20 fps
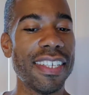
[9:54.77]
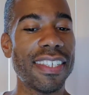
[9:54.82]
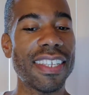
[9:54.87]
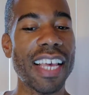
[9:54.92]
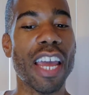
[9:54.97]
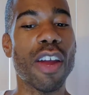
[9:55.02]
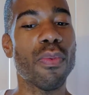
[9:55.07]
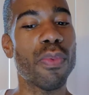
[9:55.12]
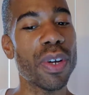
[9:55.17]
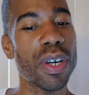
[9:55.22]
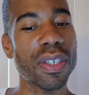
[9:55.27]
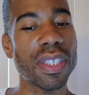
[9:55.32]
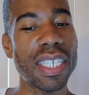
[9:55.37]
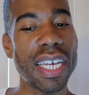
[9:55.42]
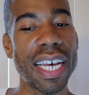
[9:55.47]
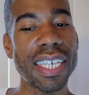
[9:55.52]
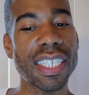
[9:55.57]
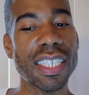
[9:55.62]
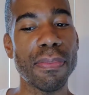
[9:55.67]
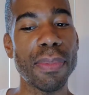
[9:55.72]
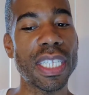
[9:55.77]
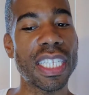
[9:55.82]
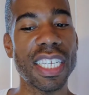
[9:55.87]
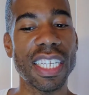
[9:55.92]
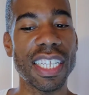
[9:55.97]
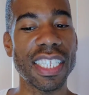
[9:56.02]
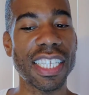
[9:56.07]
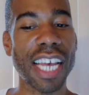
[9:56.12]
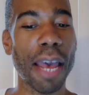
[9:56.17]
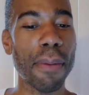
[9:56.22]
It's a real
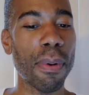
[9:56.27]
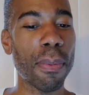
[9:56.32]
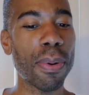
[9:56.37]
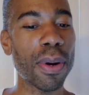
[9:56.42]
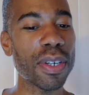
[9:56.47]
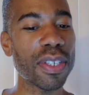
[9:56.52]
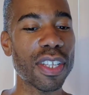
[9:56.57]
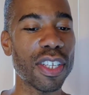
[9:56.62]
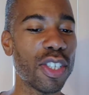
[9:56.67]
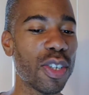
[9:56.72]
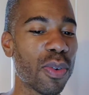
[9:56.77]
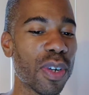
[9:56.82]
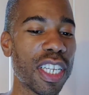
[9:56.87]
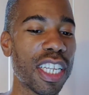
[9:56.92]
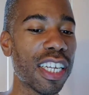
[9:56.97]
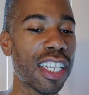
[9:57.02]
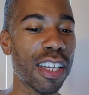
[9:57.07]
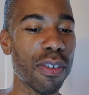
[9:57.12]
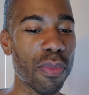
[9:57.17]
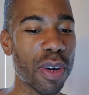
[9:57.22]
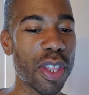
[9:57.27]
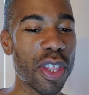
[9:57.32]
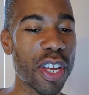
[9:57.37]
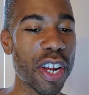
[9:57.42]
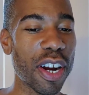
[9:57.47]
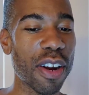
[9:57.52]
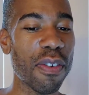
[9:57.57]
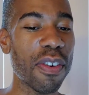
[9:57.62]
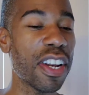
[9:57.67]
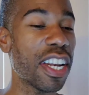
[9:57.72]
testament to the type of person you are dealing
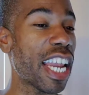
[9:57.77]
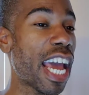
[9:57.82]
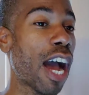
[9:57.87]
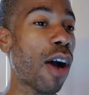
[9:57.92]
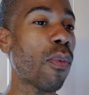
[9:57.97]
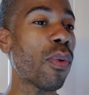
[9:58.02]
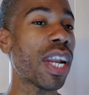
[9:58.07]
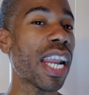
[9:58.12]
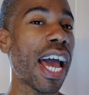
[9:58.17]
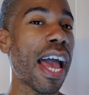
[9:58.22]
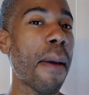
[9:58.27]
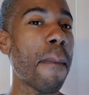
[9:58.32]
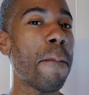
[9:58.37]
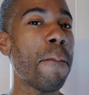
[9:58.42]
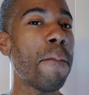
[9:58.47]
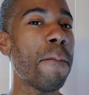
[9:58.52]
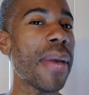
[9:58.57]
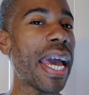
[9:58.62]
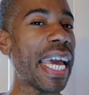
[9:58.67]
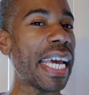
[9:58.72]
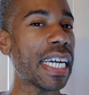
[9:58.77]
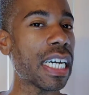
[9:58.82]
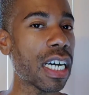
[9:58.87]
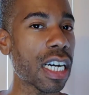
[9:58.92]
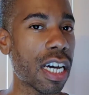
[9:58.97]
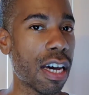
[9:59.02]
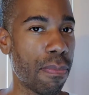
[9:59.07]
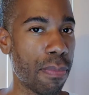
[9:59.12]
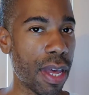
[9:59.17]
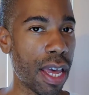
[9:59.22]
with here. Now, when I
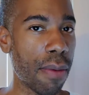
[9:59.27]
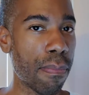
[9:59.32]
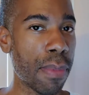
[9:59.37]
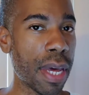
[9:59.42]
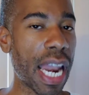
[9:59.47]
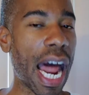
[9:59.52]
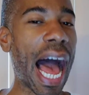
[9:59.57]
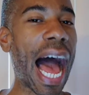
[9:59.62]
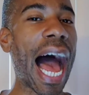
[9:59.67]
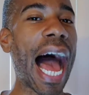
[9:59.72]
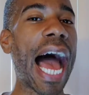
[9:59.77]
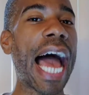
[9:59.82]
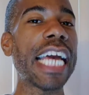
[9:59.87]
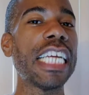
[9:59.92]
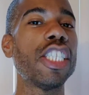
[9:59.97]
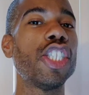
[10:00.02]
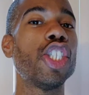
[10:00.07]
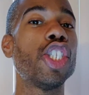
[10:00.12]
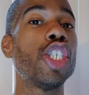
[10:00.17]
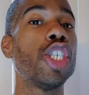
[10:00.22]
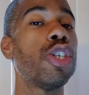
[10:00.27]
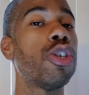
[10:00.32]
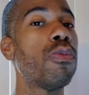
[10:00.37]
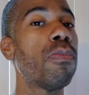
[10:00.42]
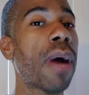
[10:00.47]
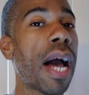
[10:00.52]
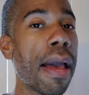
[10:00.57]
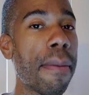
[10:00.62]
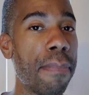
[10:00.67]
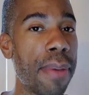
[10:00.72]
make a commitment, I
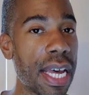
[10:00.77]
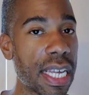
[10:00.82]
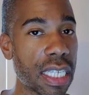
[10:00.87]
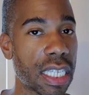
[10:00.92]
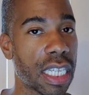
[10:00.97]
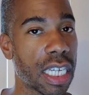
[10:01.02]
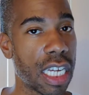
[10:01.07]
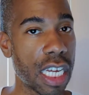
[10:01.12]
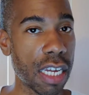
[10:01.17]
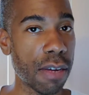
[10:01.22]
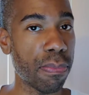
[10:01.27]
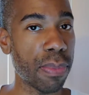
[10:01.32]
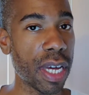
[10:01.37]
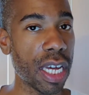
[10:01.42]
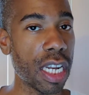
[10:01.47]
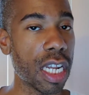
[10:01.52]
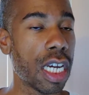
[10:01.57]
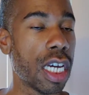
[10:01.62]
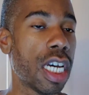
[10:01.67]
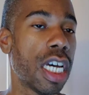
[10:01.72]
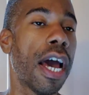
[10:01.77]
do my best to keep it.